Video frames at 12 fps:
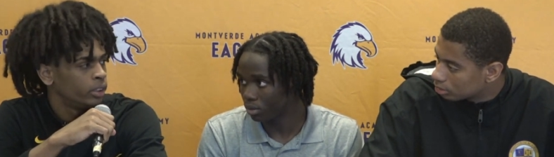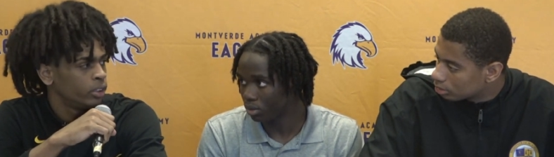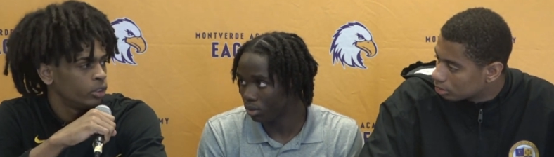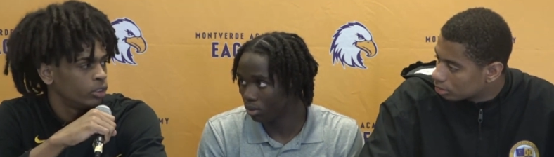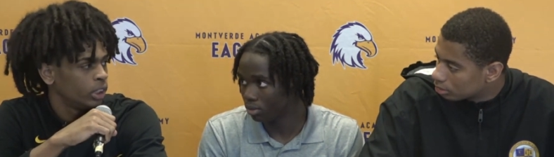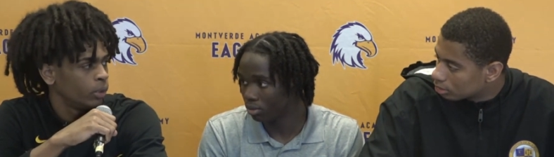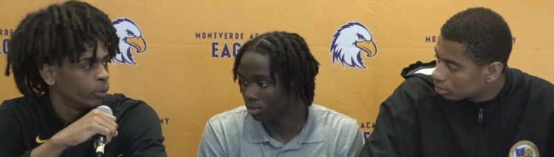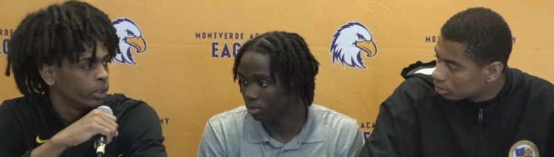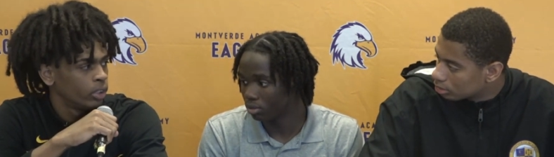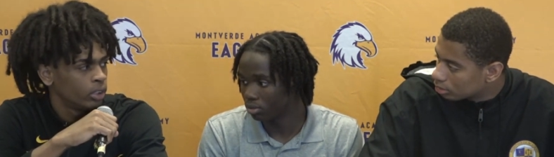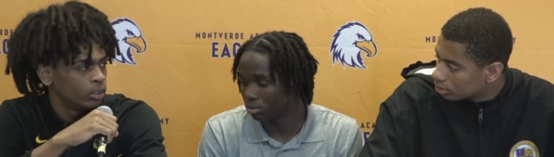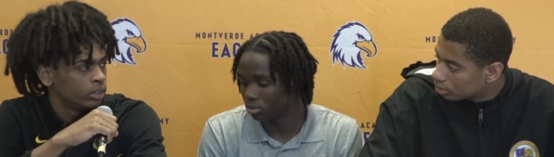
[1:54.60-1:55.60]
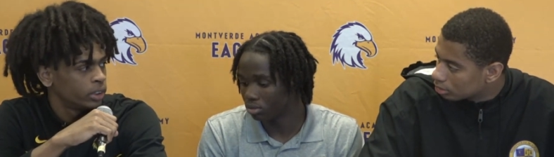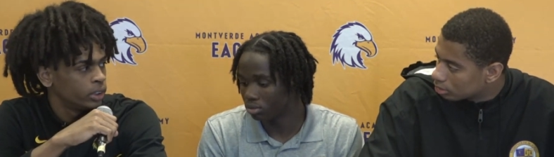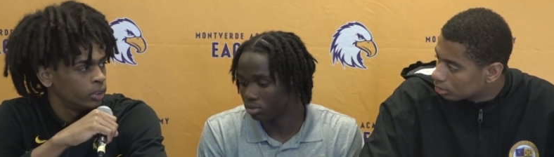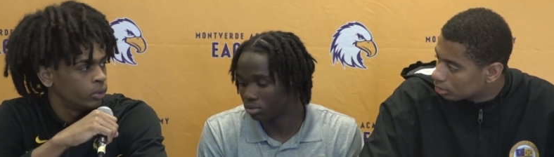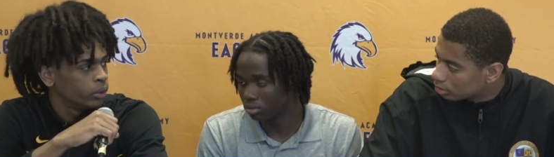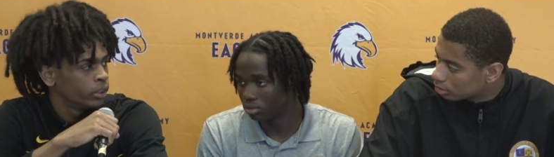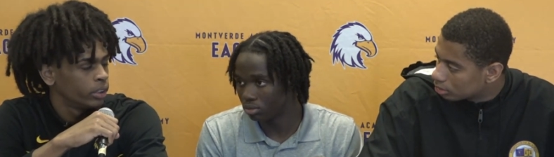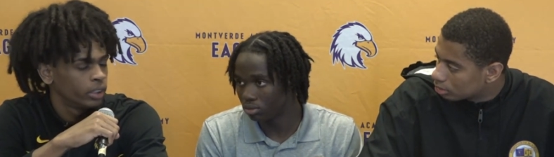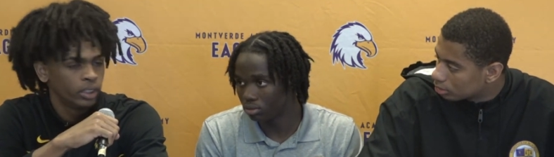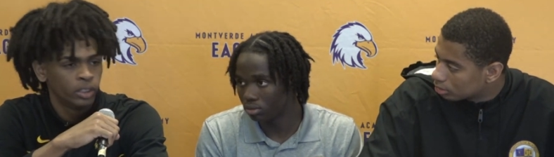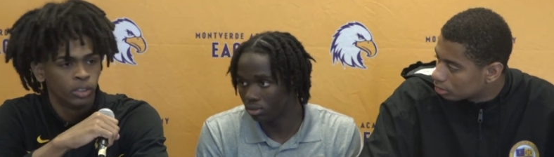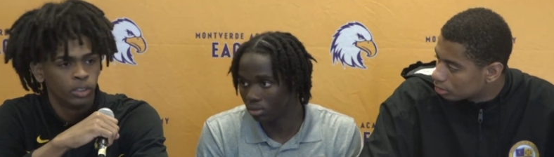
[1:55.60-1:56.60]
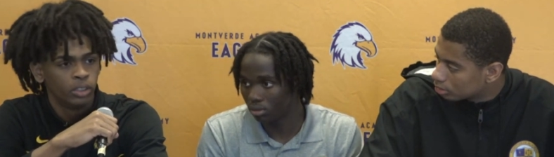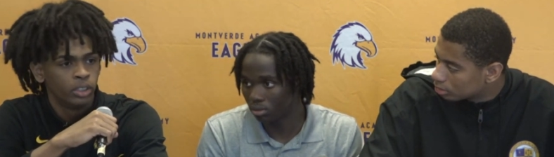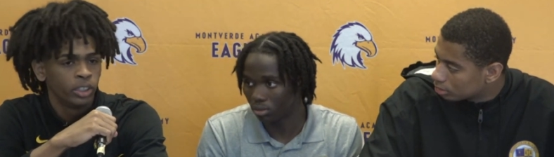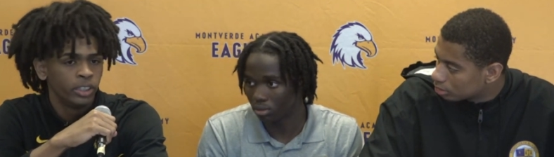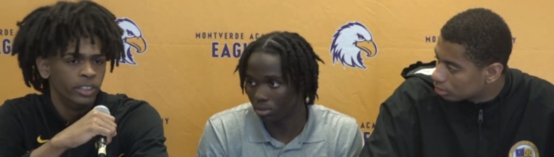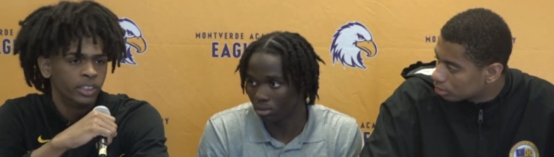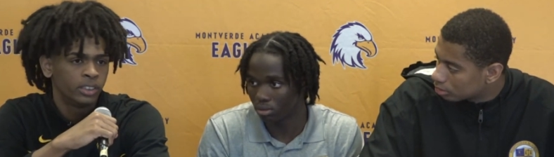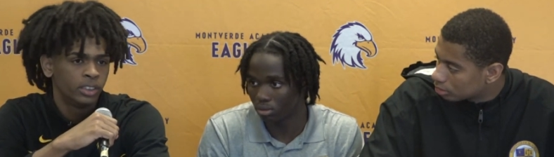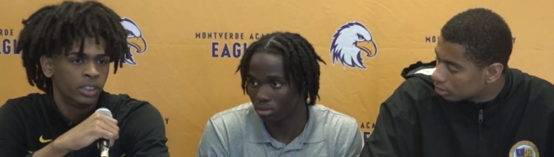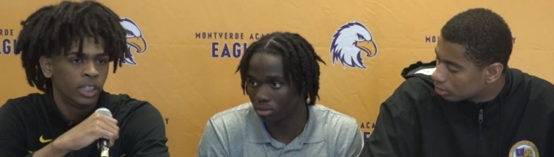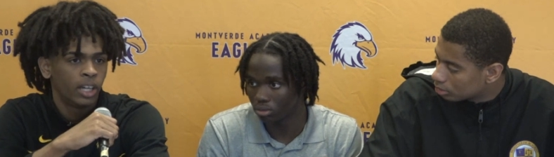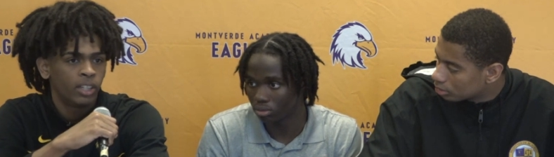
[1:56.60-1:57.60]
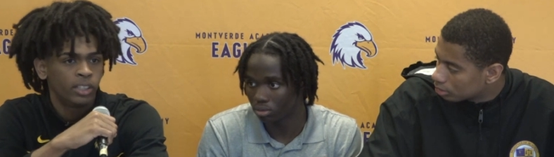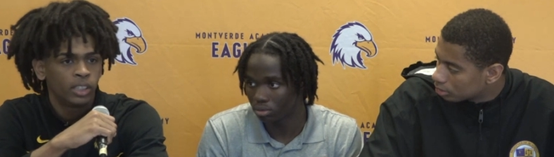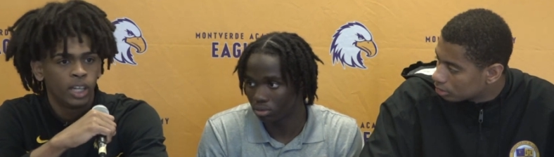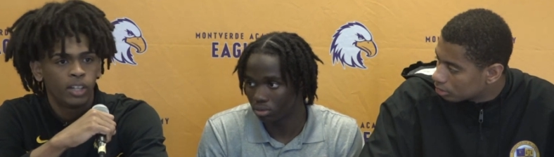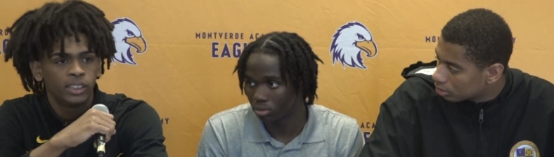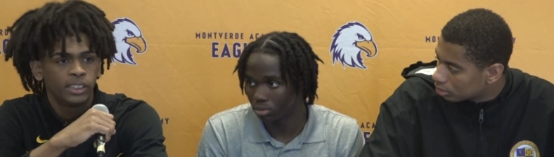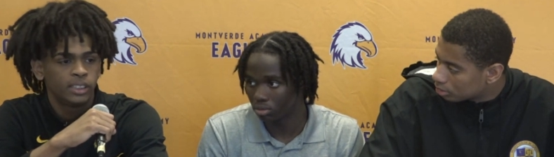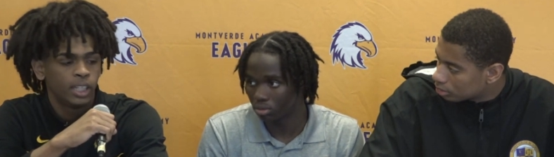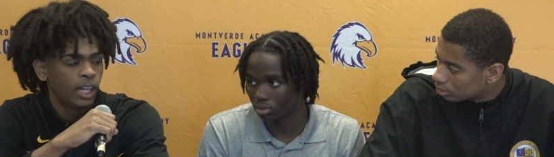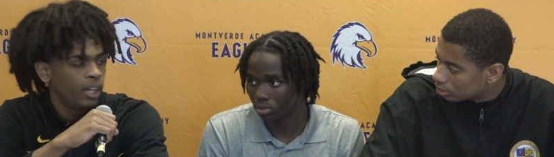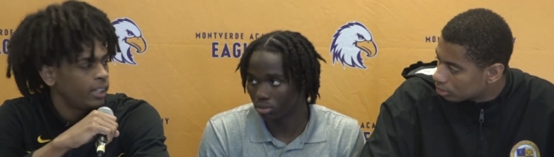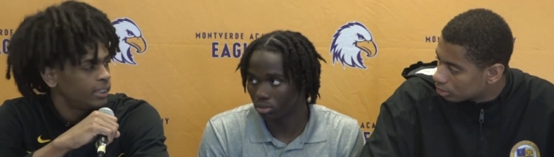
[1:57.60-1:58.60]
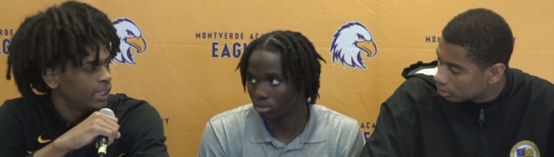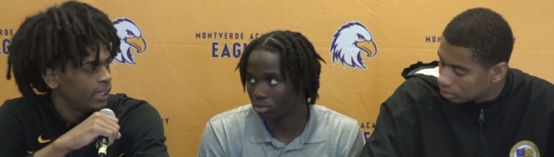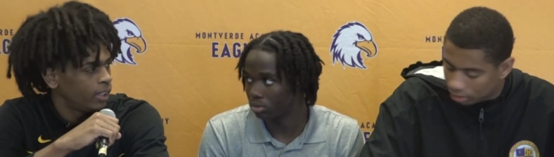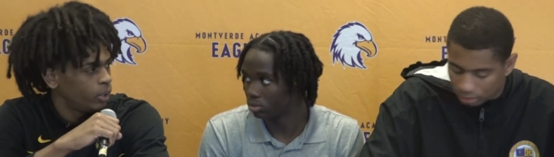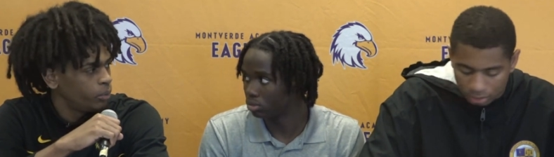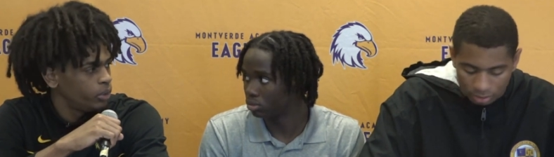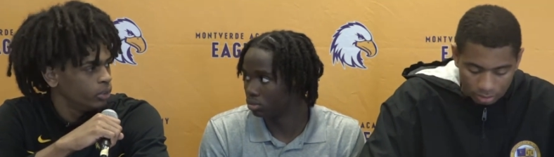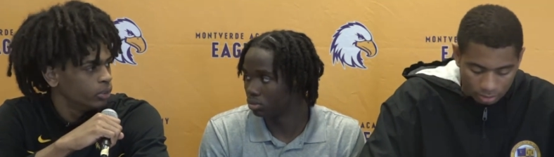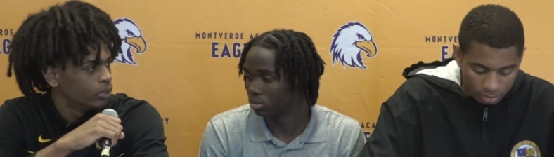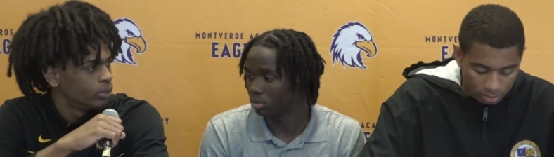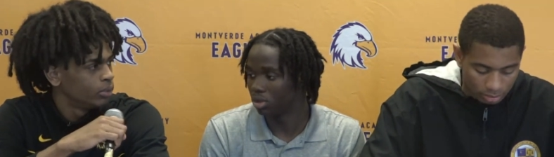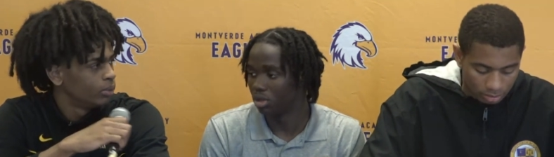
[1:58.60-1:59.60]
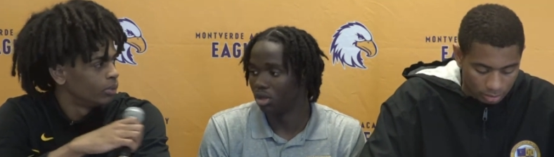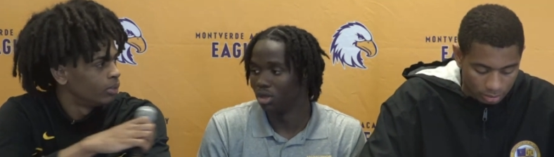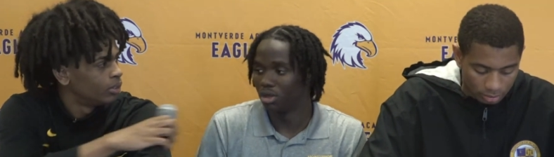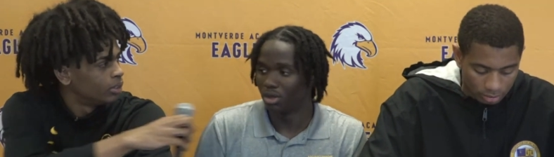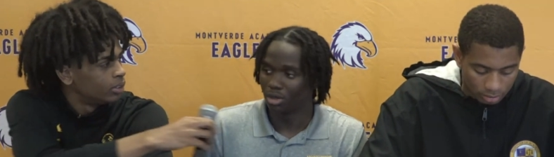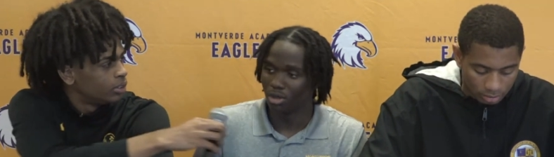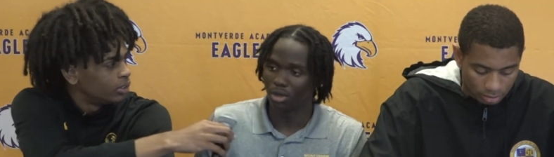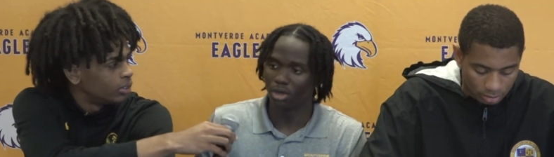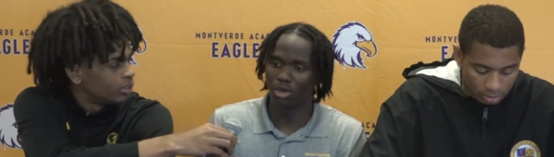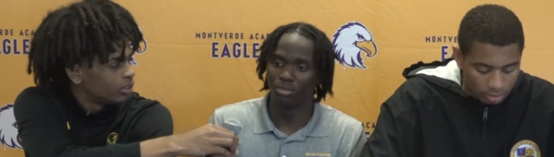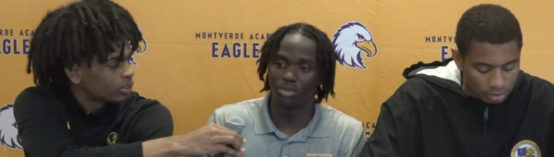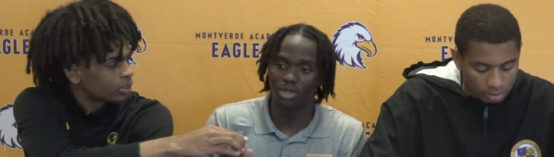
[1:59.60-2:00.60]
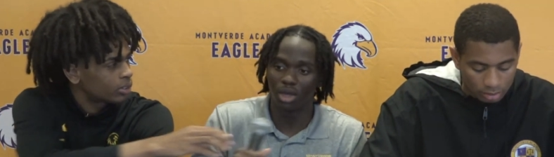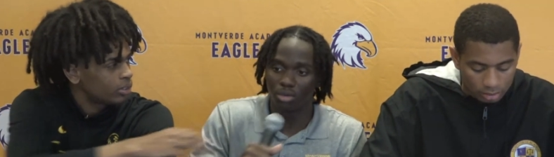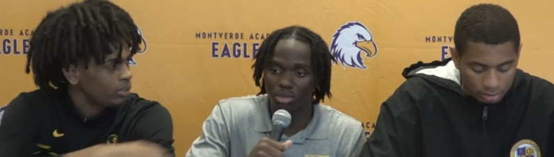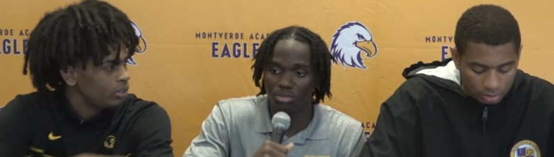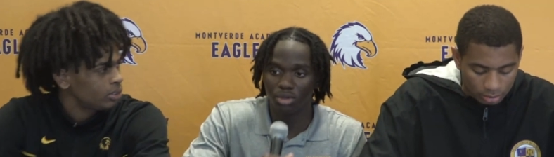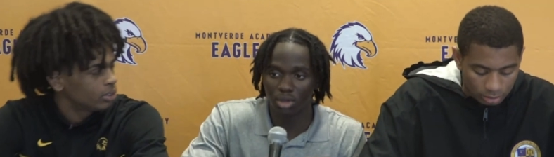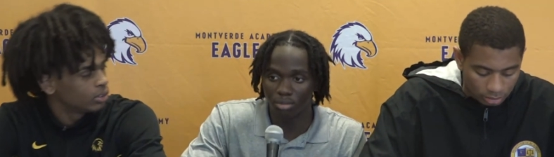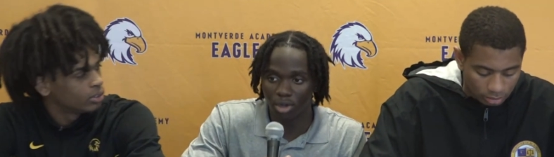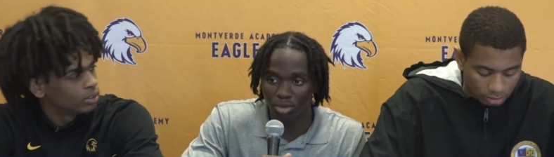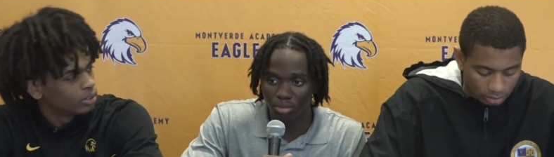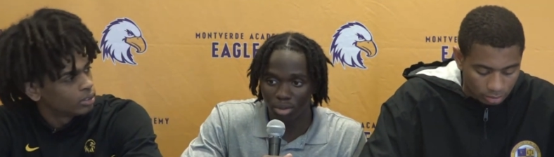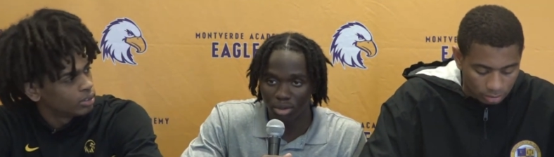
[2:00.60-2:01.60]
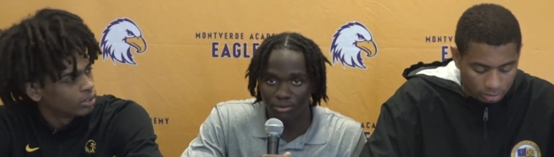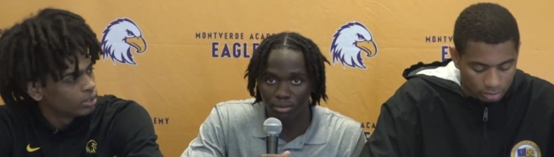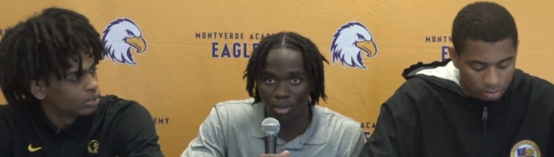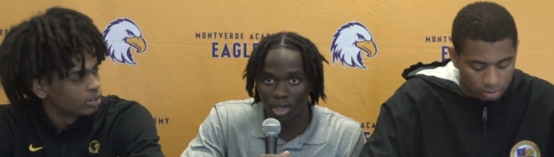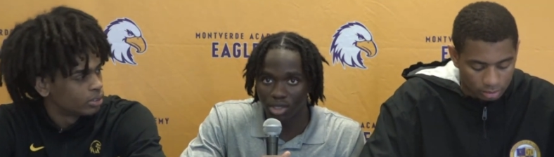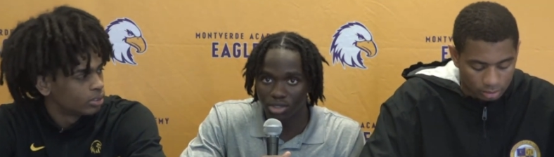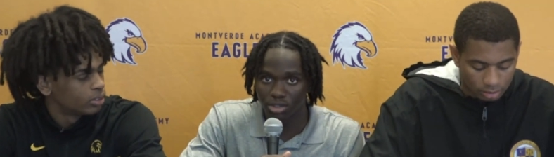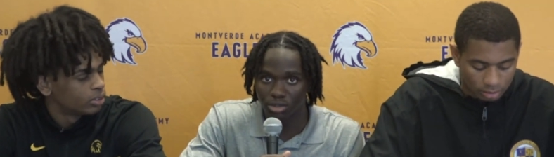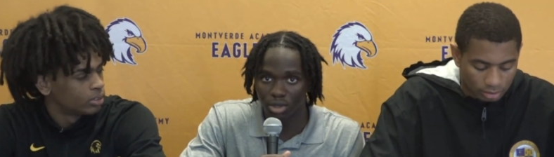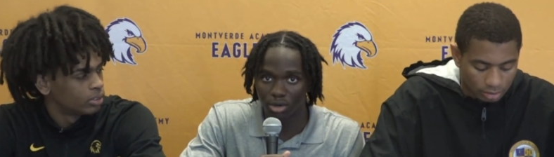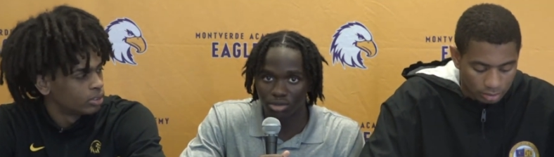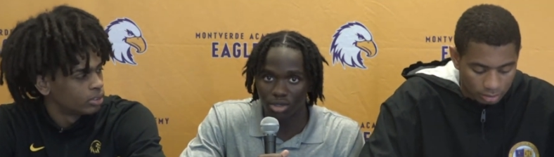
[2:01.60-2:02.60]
Speaker 1: you know, like working on skill work and uh, conditioning? How how's that how has that helped you?
Speaker 2: Um, it helped me being a better player from last year. I was